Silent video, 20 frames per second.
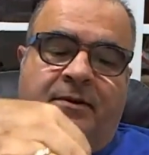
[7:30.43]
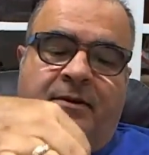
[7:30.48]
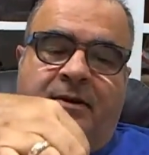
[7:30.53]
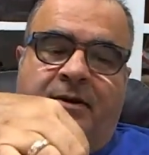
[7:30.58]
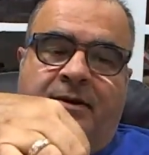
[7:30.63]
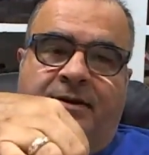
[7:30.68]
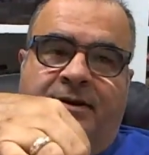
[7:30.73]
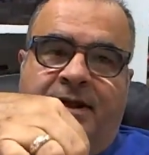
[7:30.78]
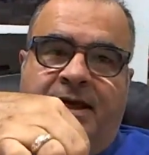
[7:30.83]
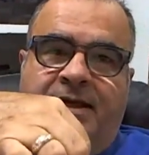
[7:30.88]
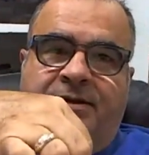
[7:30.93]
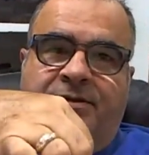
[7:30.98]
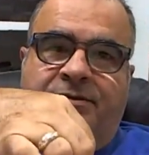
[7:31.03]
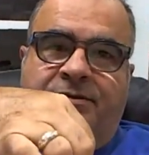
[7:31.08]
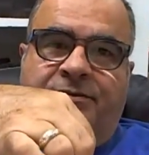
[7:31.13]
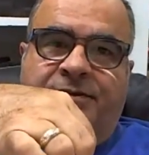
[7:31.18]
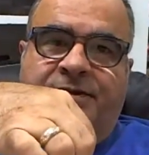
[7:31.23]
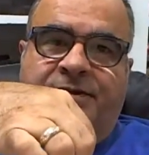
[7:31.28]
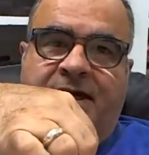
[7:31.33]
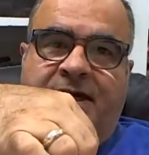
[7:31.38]
then you
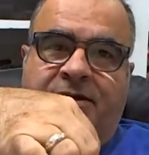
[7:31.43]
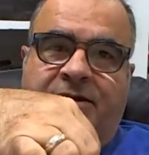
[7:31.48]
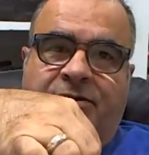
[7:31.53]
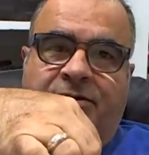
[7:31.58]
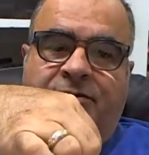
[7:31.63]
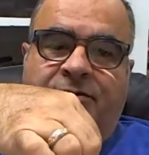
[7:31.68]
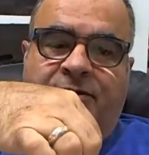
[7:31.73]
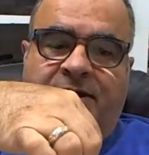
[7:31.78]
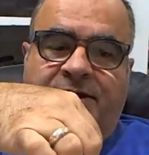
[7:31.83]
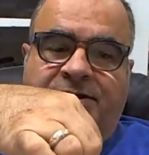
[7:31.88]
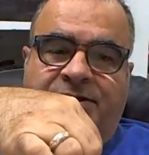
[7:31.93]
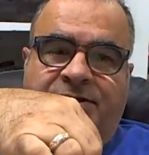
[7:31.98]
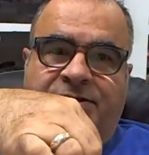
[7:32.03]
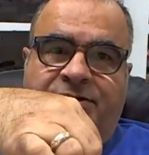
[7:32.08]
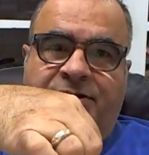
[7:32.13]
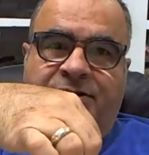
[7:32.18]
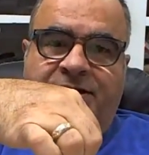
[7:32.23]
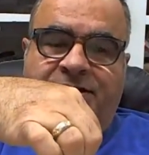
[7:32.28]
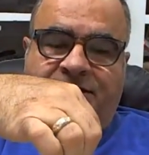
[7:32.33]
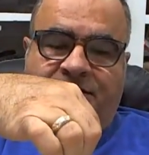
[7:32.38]
take your
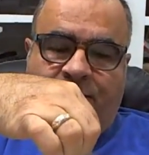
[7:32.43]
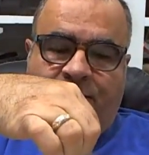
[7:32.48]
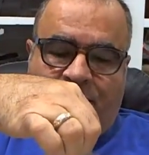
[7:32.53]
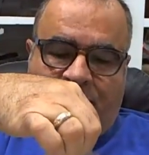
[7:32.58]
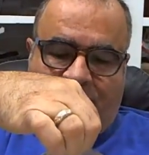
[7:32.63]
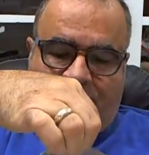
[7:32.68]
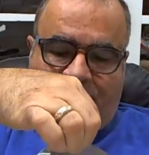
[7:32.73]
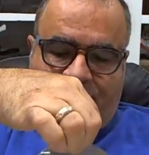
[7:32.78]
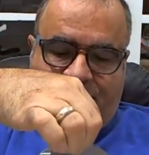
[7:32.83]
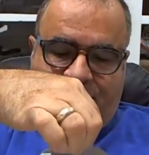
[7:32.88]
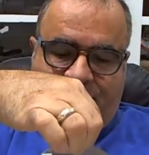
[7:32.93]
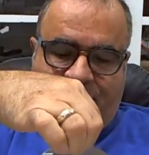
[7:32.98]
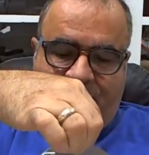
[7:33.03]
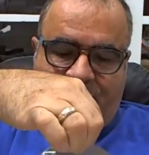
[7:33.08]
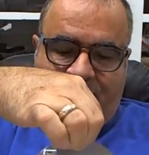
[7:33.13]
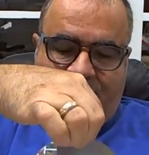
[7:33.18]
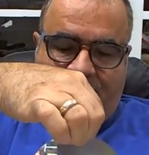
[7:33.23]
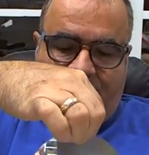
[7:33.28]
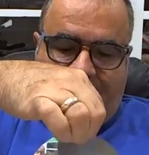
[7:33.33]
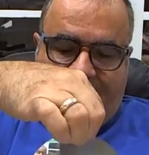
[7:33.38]
registration marks,
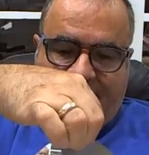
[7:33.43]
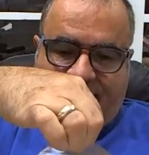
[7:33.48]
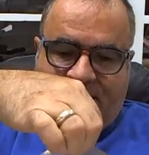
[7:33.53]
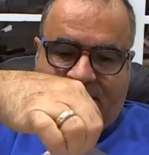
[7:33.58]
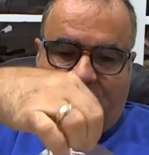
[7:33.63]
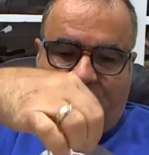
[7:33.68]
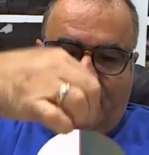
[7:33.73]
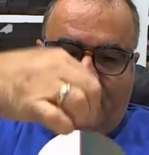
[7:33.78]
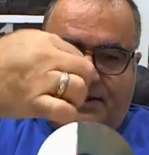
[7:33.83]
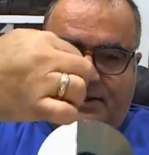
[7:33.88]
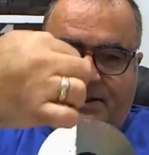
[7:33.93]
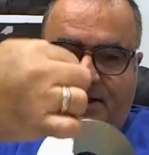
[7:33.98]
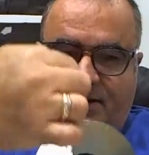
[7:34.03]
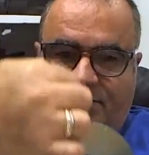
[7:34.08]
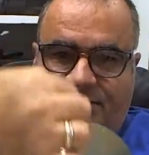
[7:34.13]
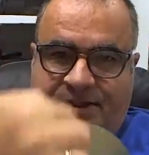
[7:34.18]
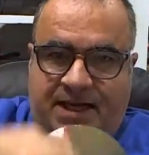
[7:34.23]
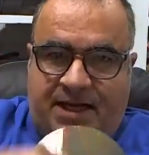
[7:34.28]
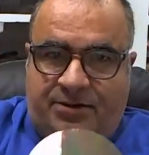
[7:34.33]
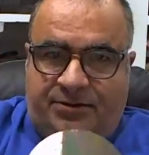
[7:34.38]
as long as they're
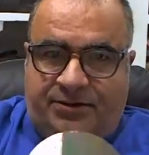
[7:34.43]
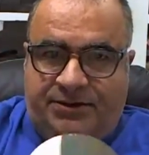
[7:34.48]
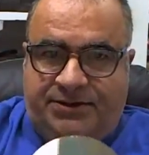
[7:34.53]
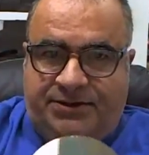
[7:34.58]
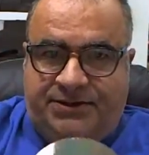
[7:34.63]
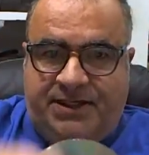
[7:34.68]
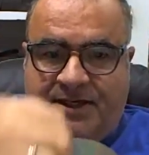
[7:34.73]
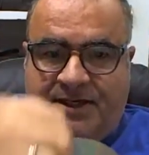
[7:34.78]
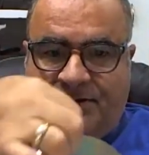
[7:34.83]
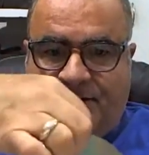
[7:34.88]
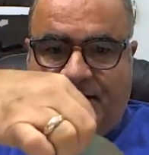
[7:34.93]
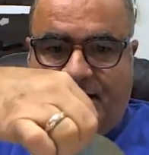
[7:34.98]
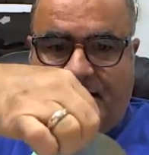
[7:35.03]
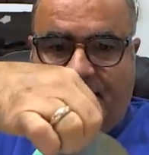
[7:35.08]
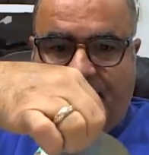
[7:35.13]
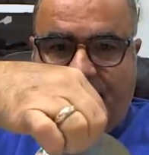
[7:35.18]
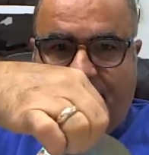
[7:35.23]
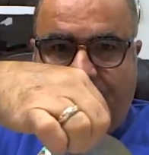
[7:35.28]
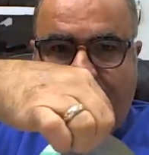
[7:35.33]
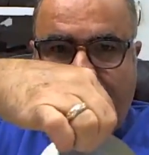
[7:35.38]
down the center
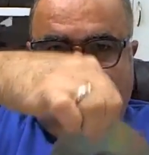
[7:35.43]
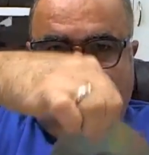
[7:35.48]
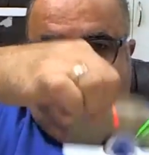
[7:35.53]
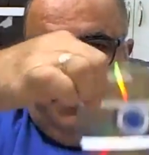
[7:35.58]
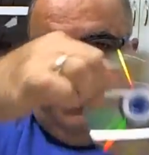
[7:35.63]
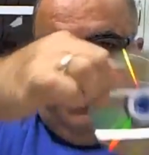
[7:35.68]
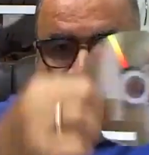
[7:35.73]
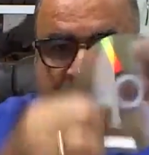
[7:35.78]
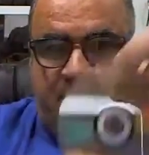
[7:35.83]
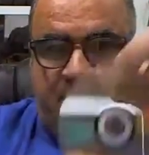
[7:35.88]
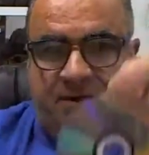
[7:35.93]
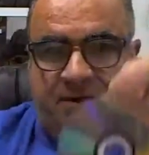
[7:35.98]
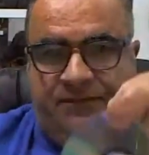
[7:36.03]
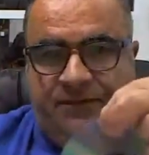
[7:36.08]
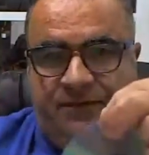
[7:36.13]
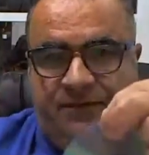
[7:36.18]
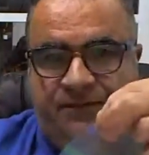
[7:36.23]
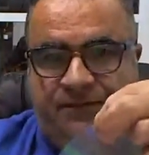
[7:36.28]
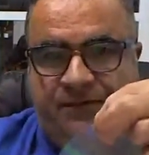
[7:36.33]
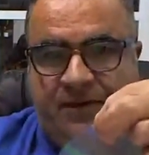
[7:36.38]
line, then if you
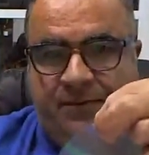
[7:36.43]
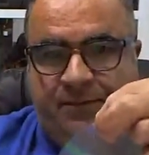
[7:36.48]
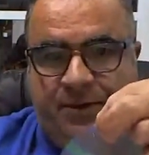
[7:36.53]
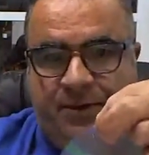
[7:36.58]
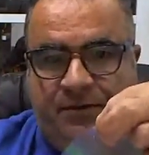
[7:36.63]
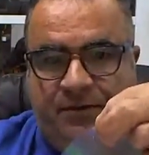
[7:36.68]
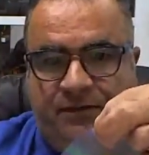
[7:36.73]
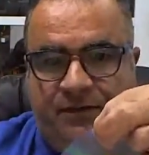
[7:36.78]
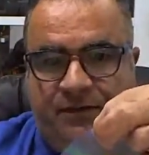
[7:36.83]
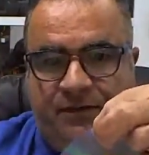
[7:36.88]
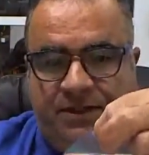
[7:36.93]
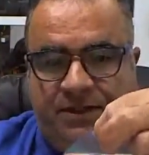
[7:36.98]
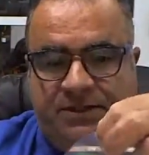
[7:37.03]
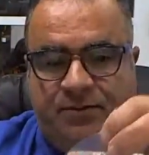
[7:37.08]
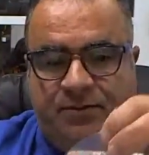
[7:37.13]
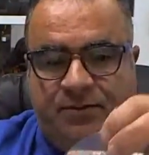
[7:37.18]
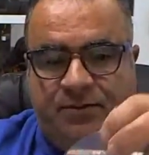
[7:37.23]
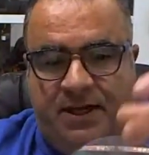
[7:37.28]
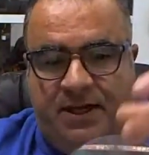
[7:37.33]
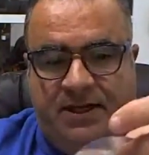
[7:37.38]
flip it over this
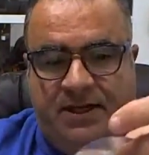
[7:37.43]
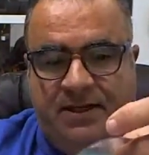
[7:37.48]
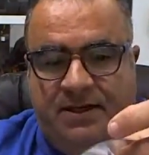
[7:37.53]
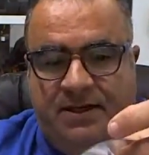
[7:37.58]
way,